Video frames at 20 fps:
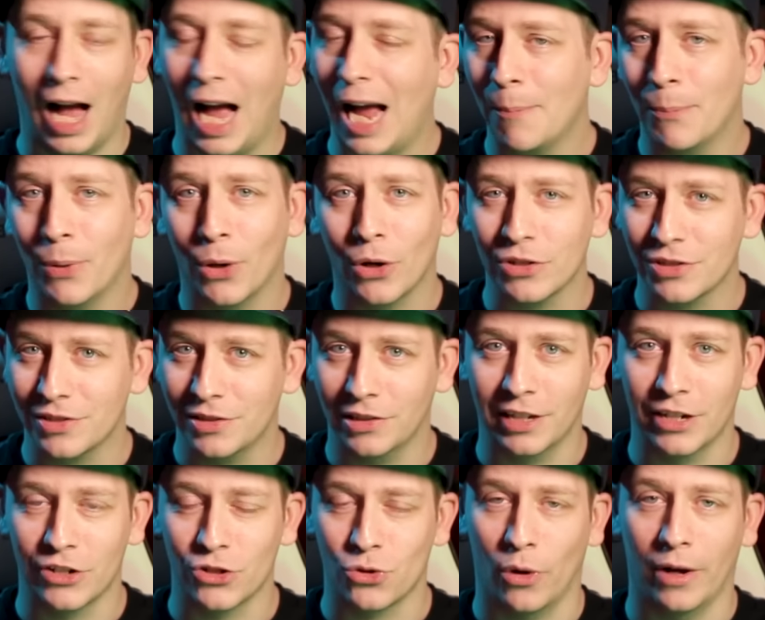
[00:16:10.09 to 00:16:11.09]
I
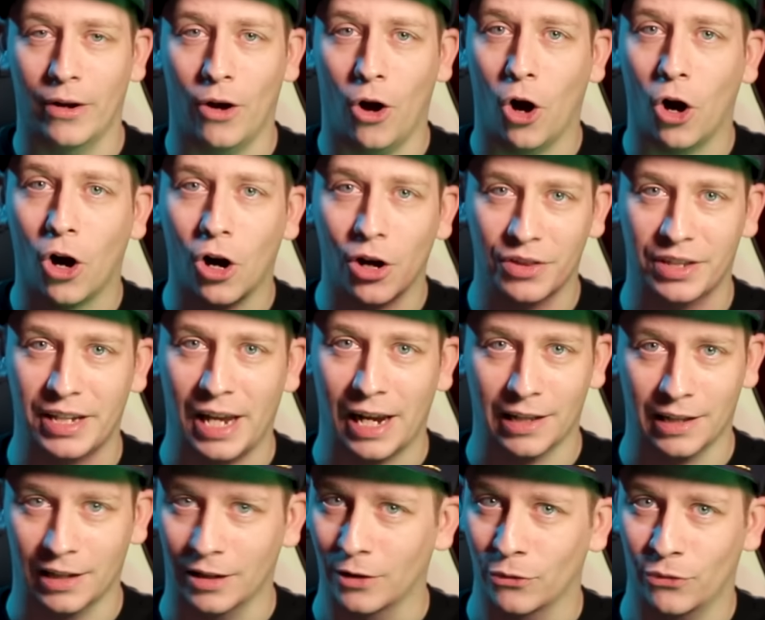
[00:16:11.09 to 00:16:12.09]
personally enjoy all the
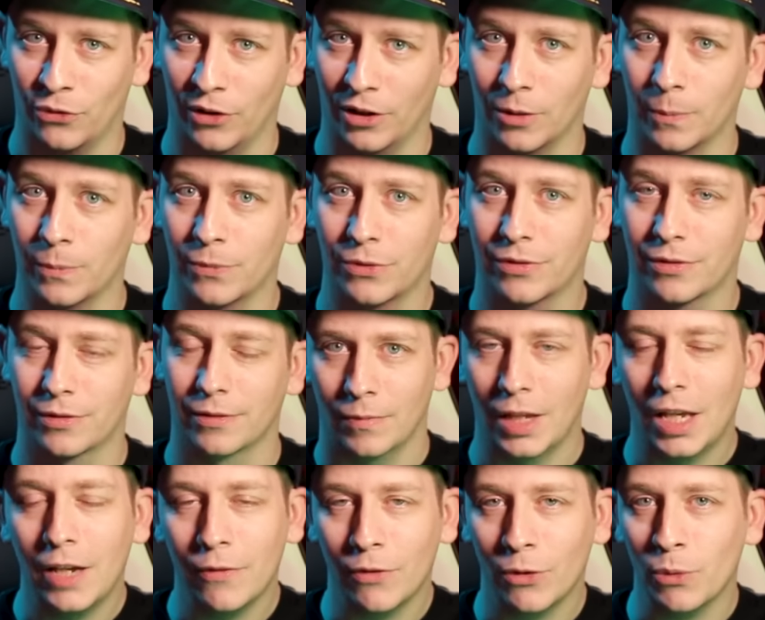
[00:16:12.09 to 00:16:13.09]
Alien films,
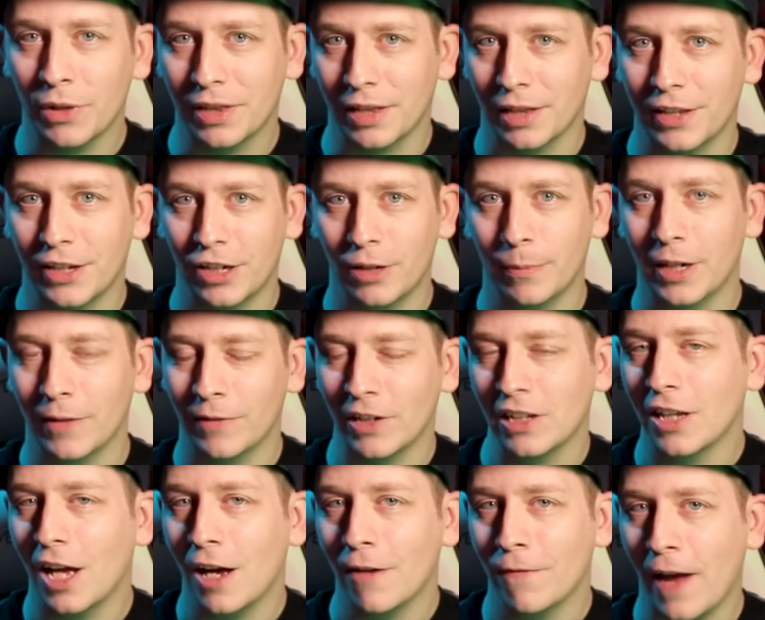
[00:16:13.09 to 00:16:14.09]
even with a little bit of a
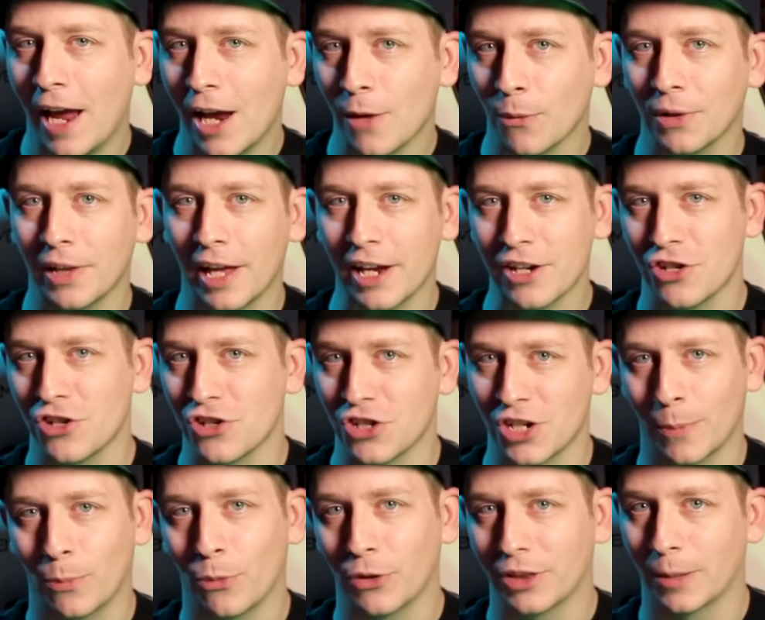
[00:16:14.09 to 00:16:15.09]
love-hate
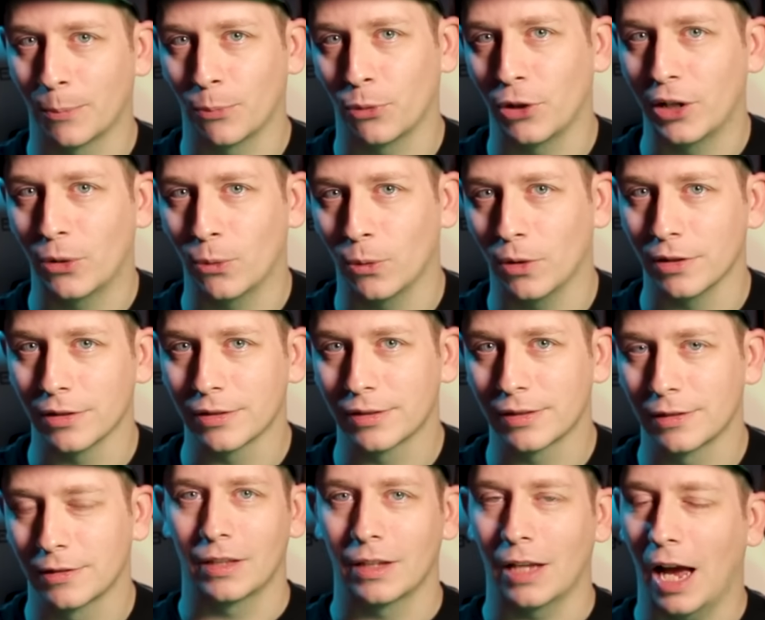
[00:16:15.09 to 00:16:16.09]
relationship with the
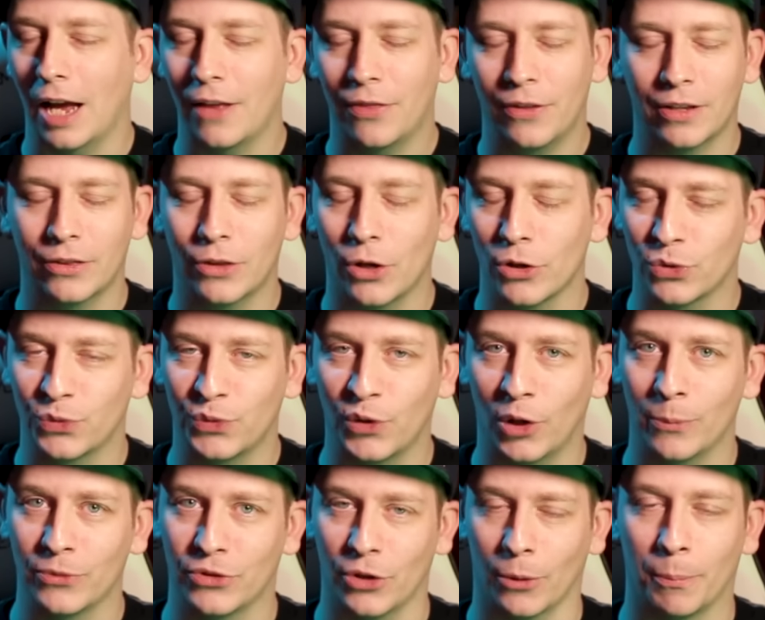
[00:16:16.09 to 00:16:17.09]
prequels. I think those
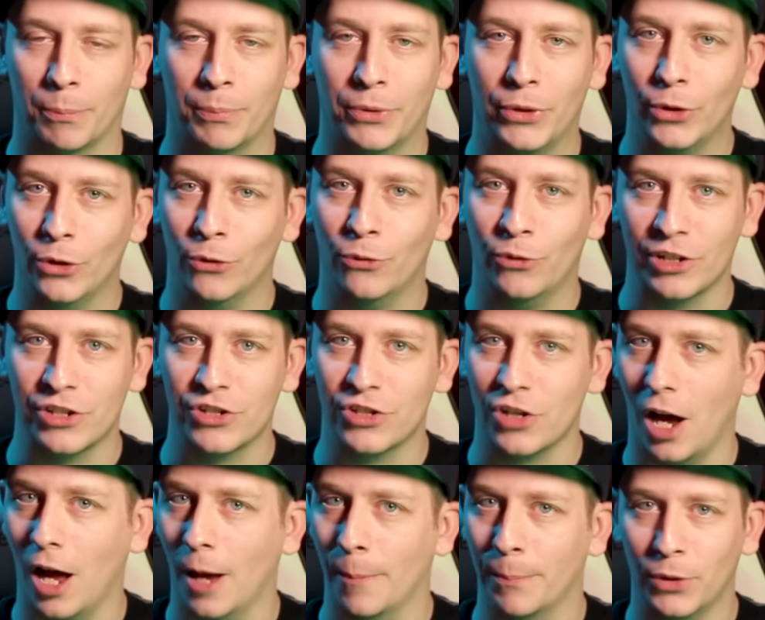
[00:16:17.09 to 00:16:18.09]
films are beautifully
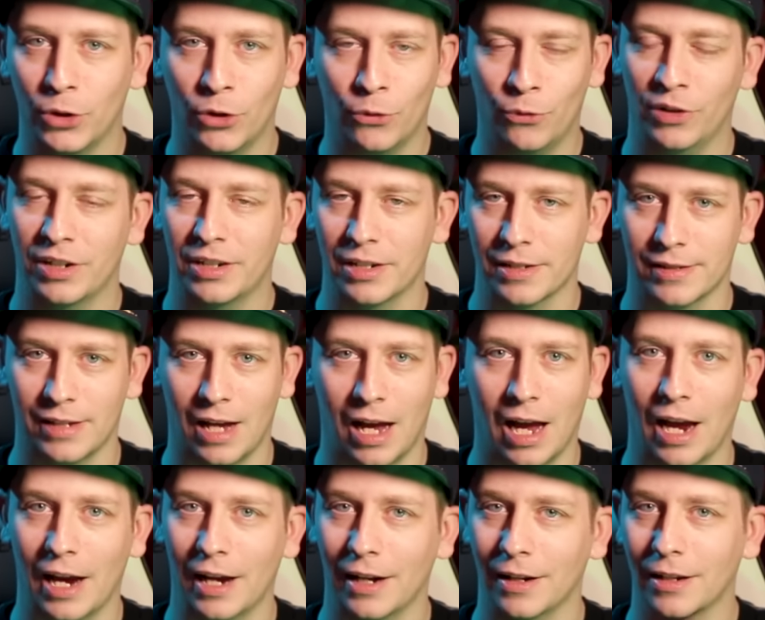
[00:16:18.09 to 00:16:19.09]
shot, beautifully
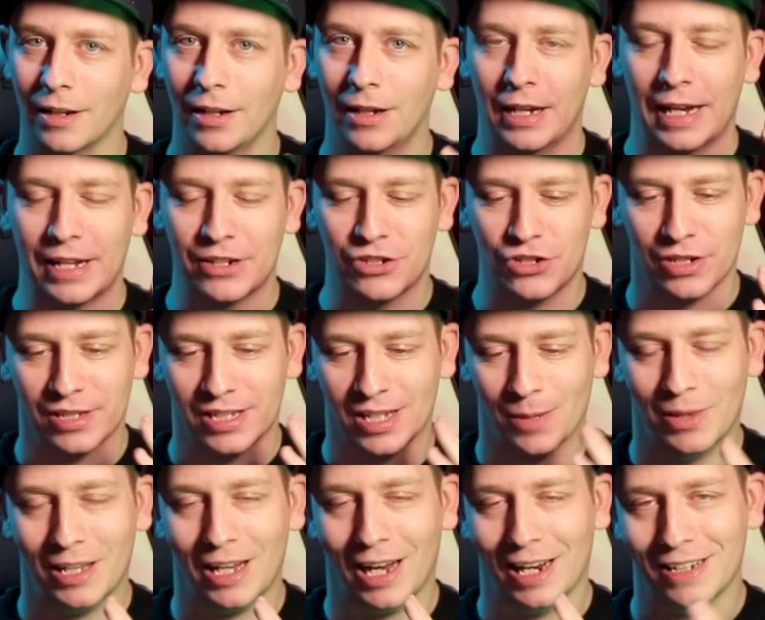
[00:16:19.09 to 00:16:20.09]
designed. It's just
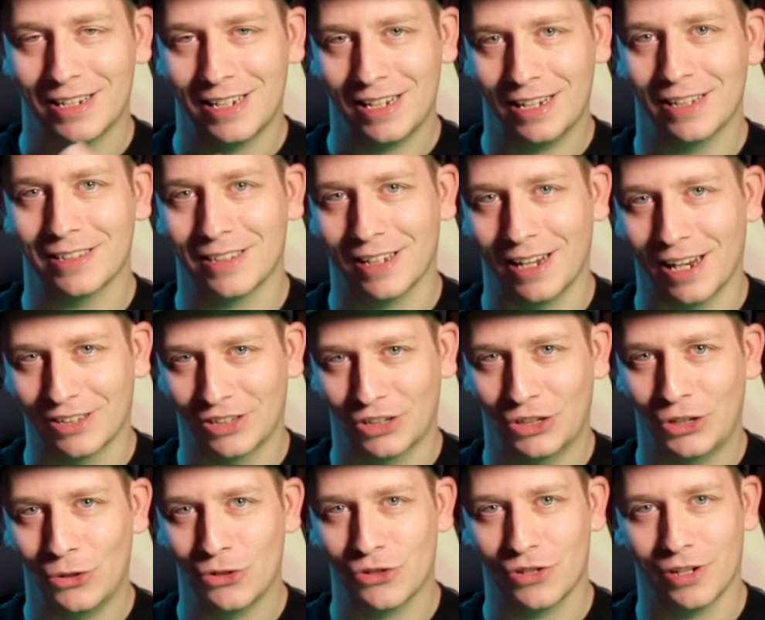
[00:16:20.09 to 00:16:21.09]
some of the ideas and
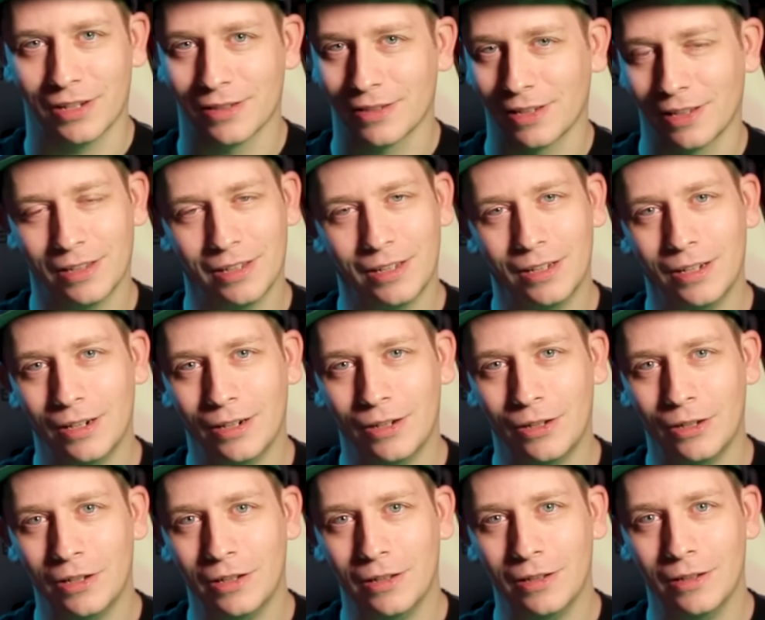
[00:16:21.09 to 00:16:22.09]
execution is a
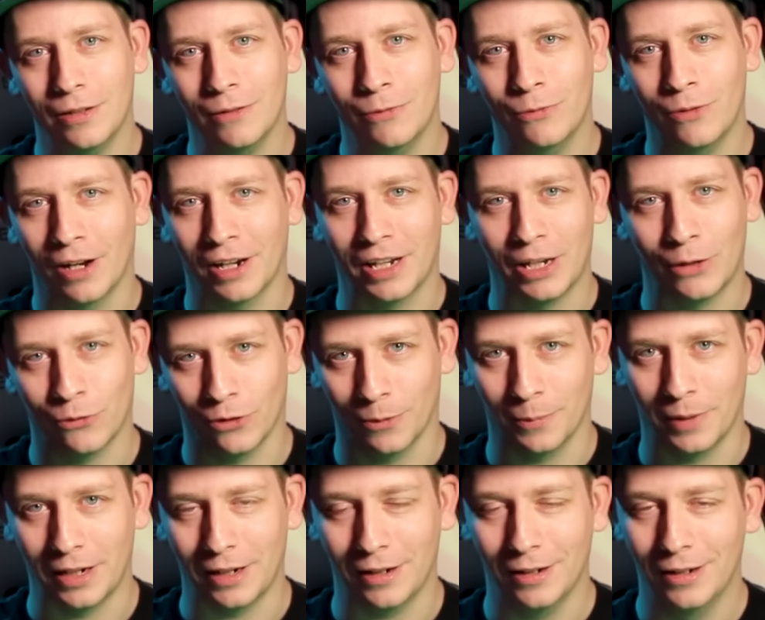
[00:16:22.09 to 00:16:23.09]
little funky for
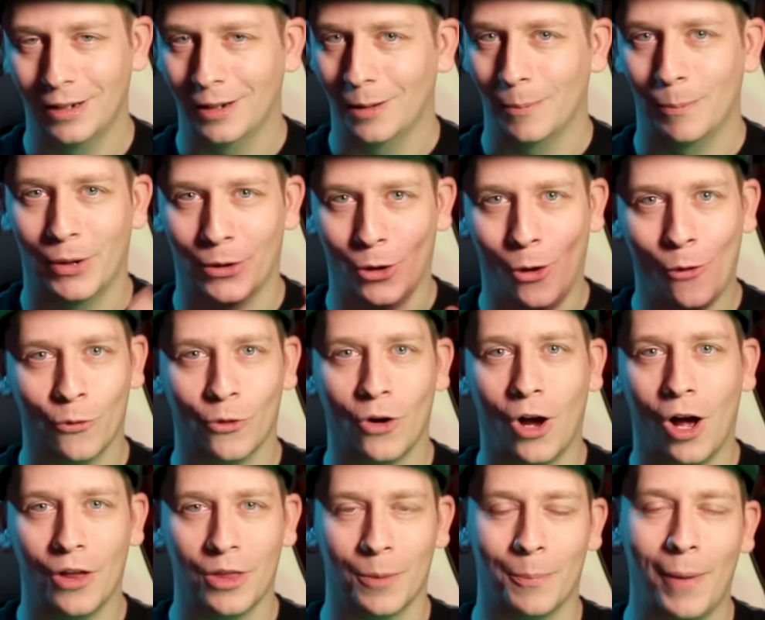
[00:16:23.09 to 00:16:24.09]
me. But
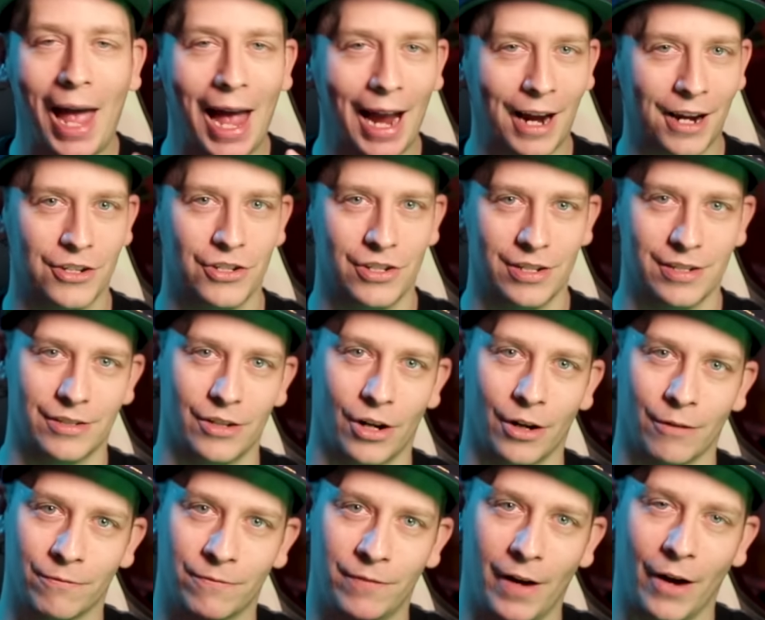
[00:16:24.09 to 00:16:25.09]
overall, the packages
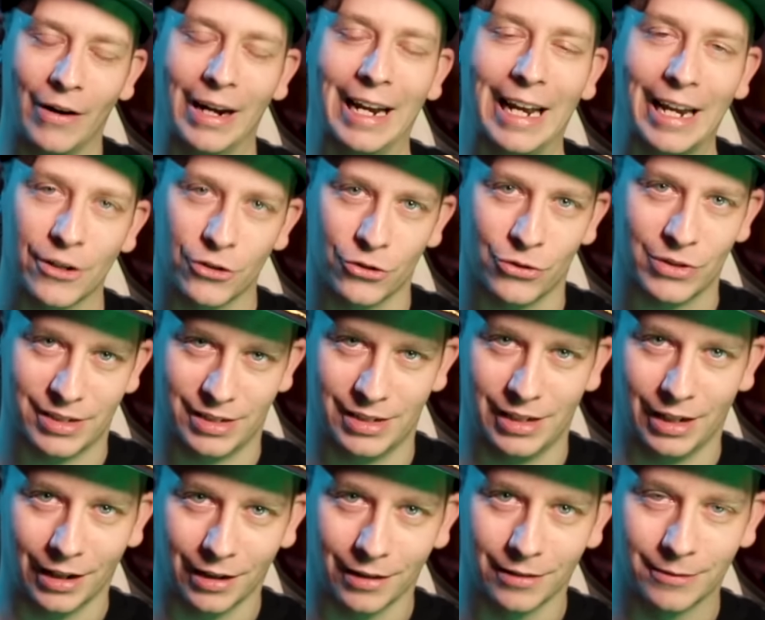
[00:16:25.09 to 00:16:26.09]
are very interesting.